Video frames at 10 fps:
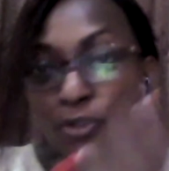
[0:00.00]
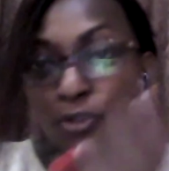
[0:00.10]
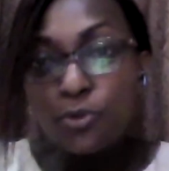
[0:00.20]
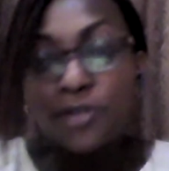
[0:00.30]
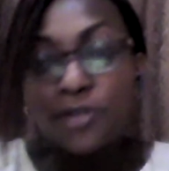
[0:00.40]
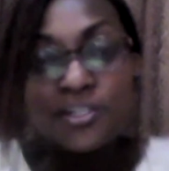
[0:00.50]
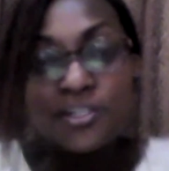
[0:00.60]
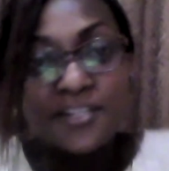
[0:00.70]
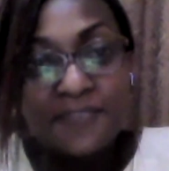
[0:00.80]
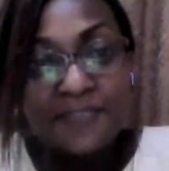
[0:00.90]
those who are
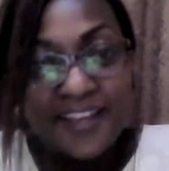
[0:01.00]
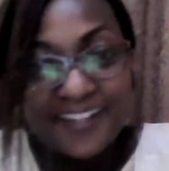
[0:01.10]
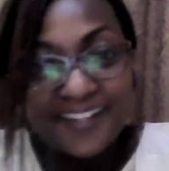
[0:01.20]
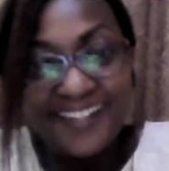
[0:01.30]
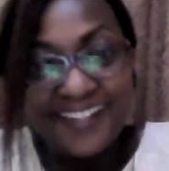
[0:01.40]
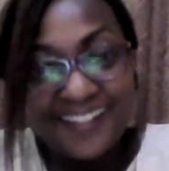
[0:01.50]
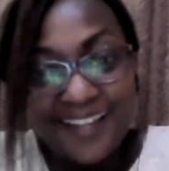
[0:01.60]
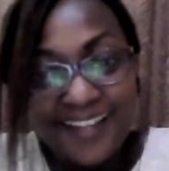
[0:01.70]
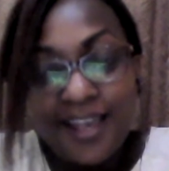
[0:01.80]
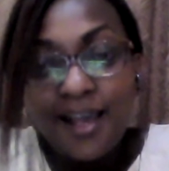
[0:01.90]
not yet fired,
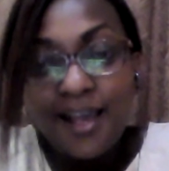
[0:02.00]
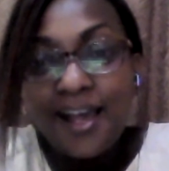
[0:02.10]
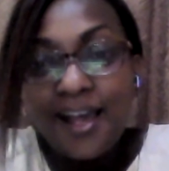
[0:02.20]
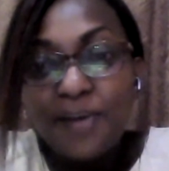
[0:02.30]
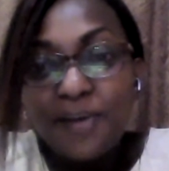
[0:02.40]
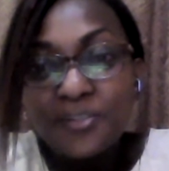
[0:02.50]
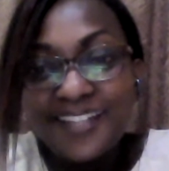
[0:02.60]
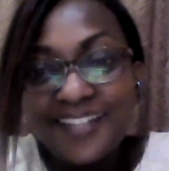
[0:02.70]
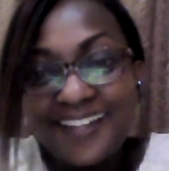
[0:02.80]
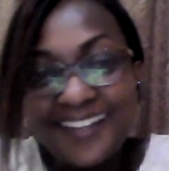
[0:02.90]
I
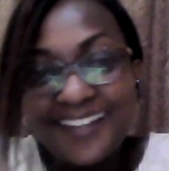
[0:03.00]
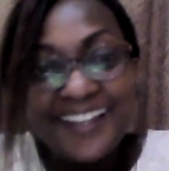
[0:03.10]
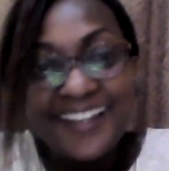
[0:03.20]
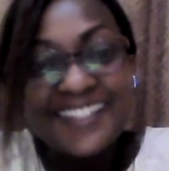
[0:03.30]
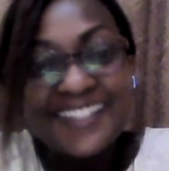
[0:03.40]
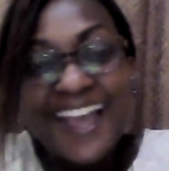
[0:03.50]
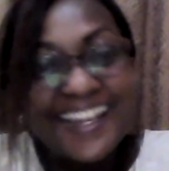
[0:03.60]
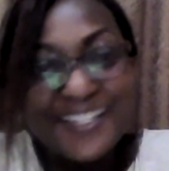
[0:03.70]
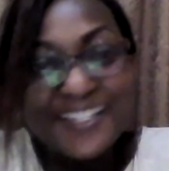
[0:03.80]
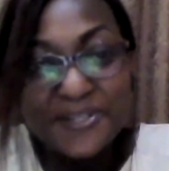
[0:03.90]
would
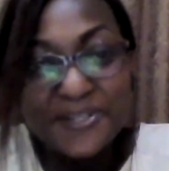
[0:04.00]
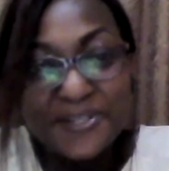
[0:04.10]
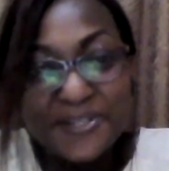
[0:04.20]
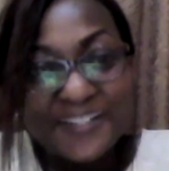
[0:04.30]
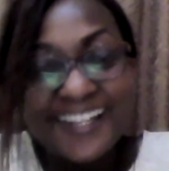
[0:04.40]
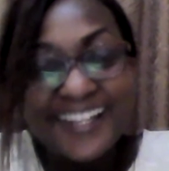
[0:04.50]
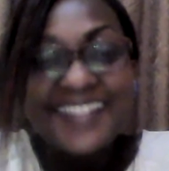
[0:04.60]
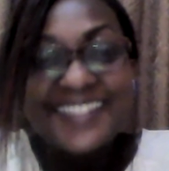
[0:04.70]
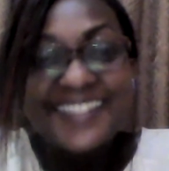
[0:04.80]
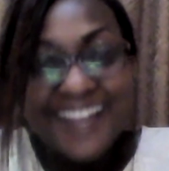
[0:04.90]
challenge you,
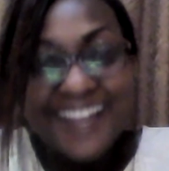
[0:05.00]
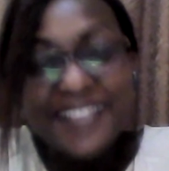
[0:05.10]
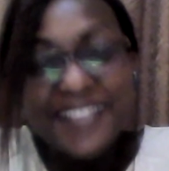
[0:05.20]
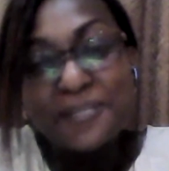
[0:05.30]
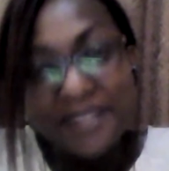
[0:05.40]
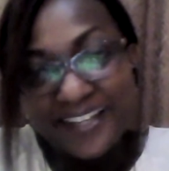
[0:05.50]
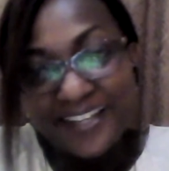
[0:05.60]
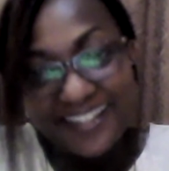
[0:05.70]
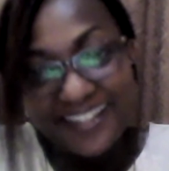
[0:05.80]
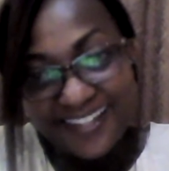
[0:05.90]
start
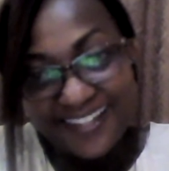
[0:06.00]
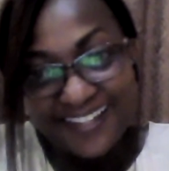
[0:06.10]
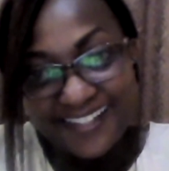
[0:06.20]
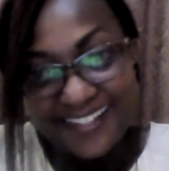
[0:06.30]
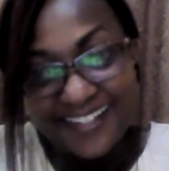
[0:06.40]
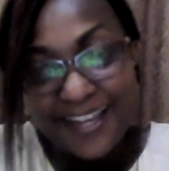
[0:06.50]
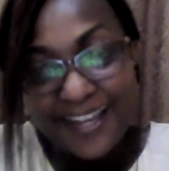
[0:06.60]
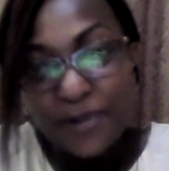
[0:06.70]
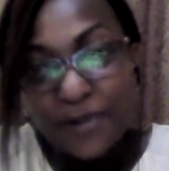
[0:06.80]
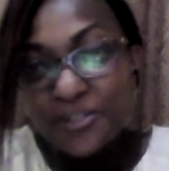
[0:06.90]
planning ahead,
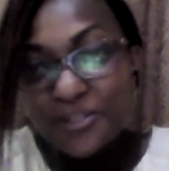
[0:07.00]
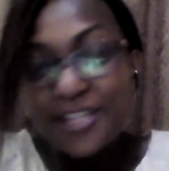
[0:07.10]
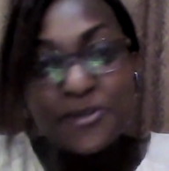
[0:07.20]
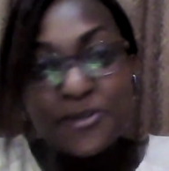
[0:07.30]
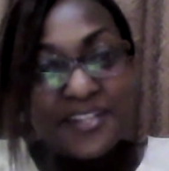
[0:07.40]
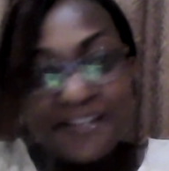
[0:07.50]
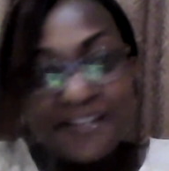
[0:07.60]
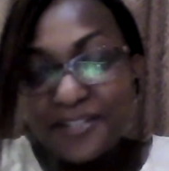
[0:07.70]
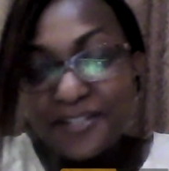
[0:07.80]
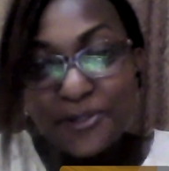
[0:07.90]
because you
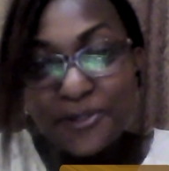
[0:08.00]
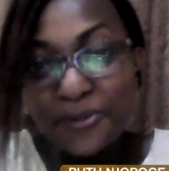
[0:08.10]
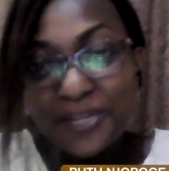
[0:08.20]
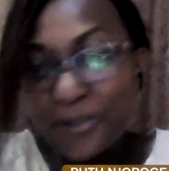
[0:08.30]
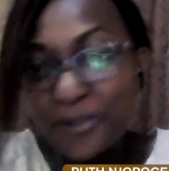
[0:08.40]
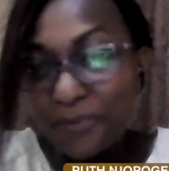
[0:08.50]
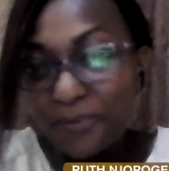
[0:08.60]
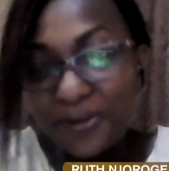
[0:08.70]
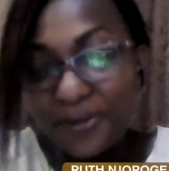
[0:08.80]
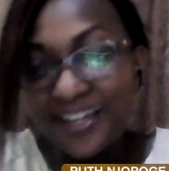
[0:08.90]
never know when your
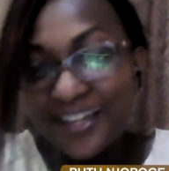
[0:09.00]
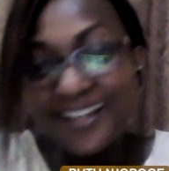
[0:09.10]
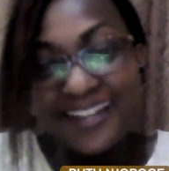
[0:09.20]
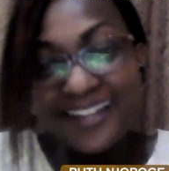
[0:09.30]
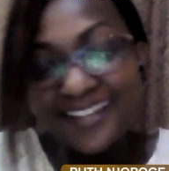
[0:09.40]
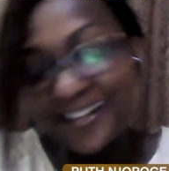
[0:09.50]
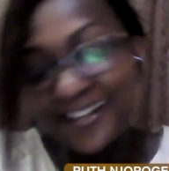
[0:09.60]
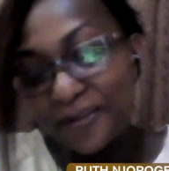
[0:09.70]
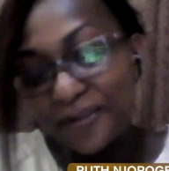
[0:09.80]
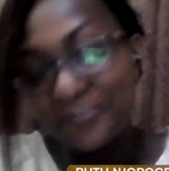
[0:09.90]
employer, like
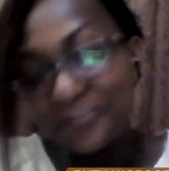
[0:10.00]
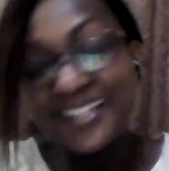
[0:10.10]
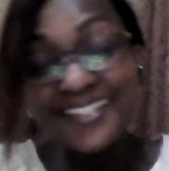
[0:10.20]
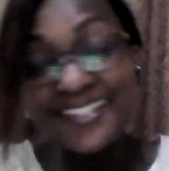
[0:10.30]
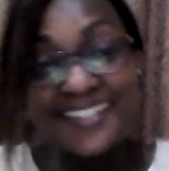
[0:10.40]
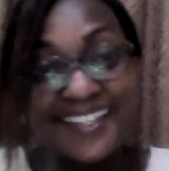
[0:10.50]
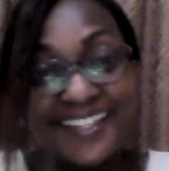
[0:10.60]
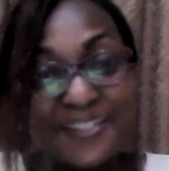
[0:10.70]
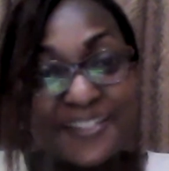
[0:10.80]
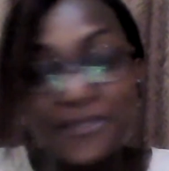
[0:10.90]
Liz's
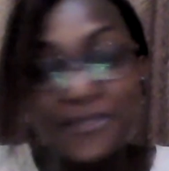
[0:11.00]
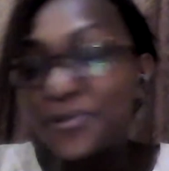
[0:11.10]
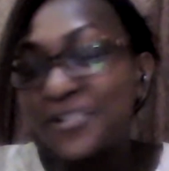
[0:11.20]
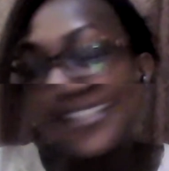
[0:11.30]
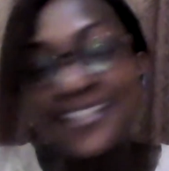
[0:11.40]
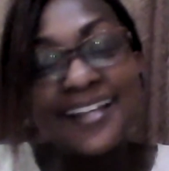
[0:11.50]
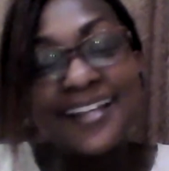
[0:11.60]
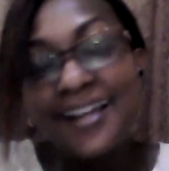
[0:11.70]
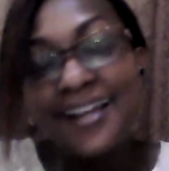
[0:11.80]
case, was told